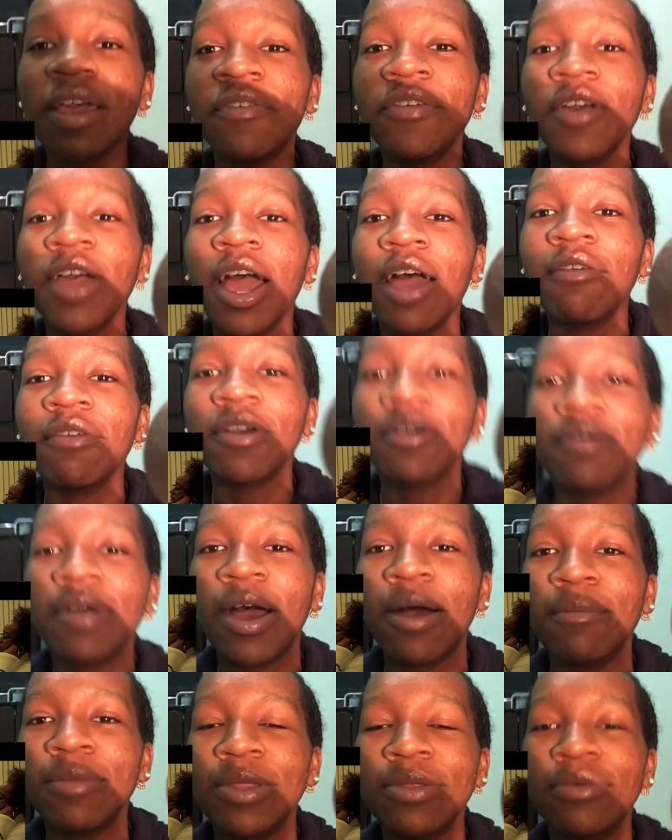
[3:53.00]
If you're ever
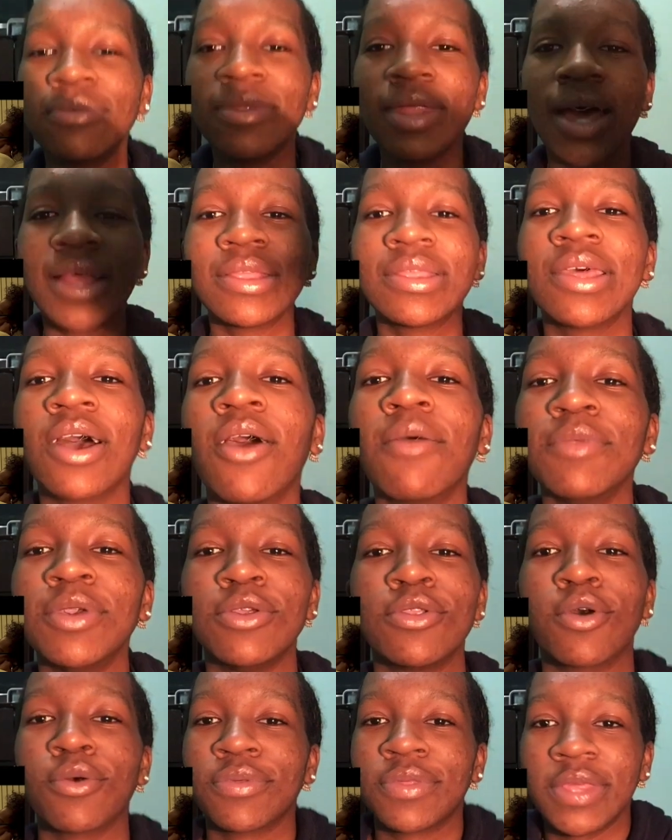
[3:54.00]
around me, do not tell
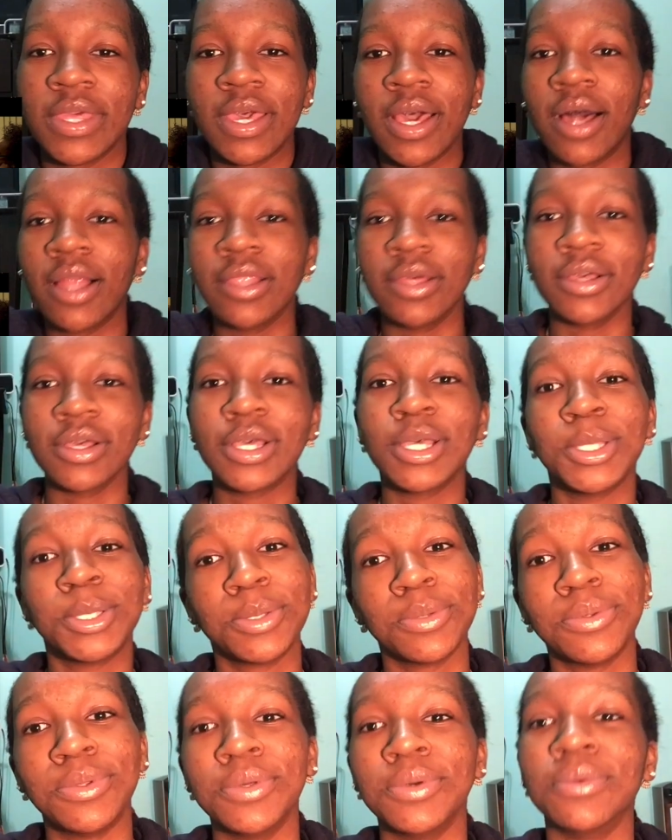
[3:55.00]
me you don't see color,
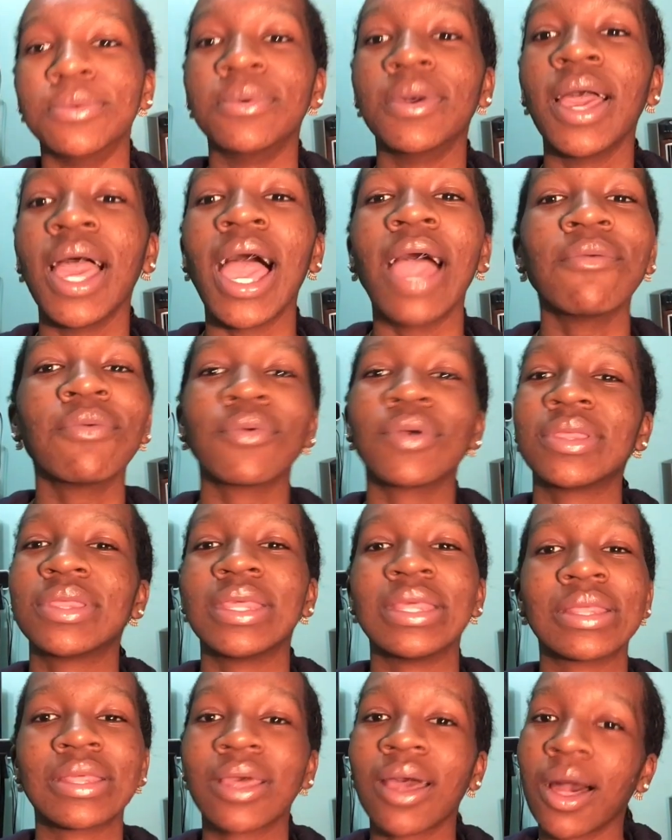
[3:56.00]
because you do.
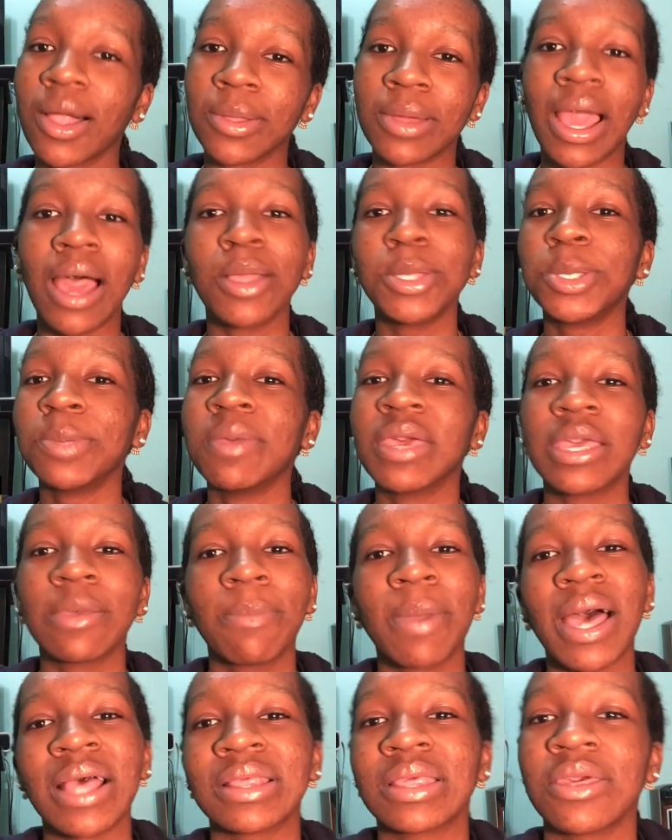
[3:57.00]
Everyone sees color. How'd you
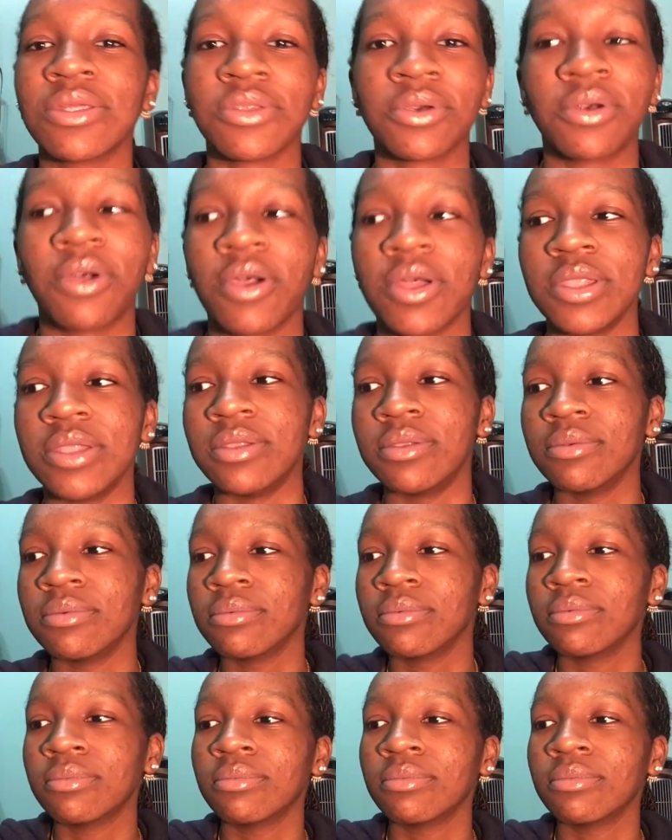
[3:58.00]
make it past kindergarten?